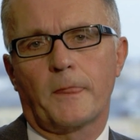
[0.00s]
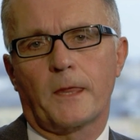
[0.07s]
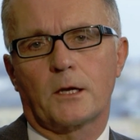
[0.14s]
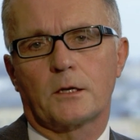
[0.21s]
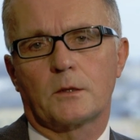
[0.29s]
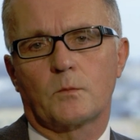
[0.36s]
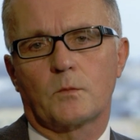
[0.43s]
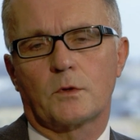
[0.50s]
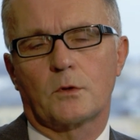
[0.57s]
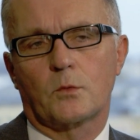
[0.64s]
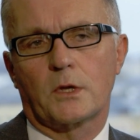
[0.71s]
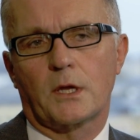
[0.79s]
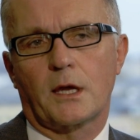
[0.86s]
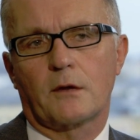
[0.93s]

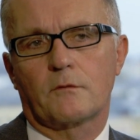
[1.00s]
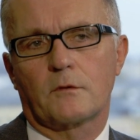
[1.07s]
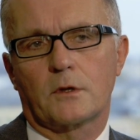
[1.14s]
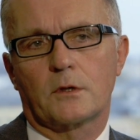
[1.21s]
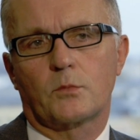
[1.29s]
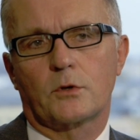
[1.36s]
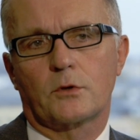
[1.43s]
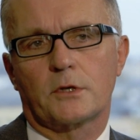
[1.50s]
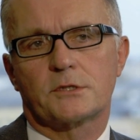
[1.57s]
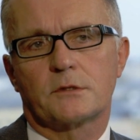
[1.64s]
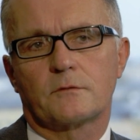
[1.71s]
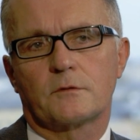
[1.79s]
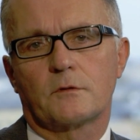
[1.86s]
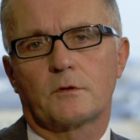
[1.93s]
that we have a
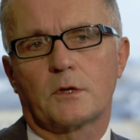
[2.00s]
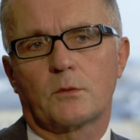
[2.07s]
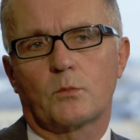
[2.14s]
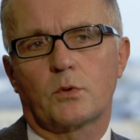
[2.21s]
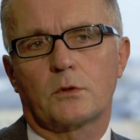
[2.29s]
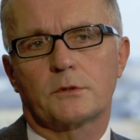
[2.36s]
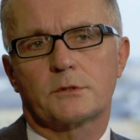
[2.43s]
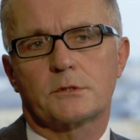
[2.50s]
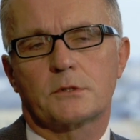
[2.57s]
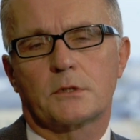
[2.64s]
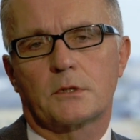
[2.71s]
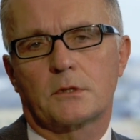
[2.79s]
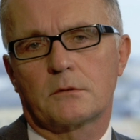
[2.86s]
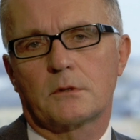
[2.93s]
progressive dividend
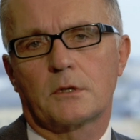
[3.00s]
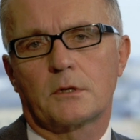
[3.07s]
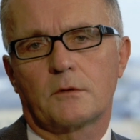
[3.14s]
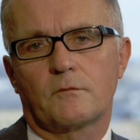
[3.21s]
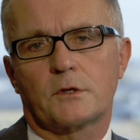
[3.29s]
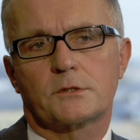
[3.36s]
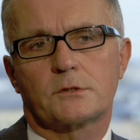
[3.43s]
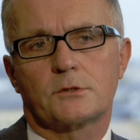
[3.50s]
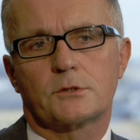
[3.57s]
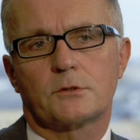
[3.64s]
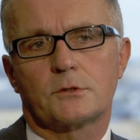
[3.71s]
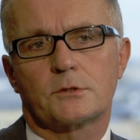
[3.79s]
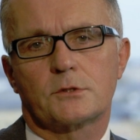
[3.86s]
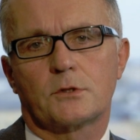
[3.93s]
policy, and investors
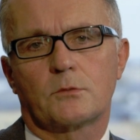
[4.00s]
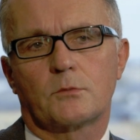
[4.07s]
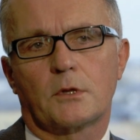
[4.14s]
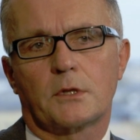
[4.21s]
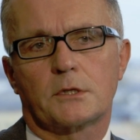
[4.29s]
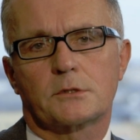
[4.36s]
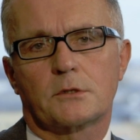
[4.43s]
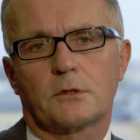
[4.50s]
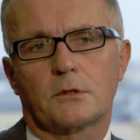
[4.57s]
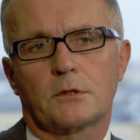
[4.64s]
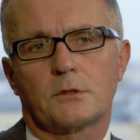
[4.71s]
should assume that that's going to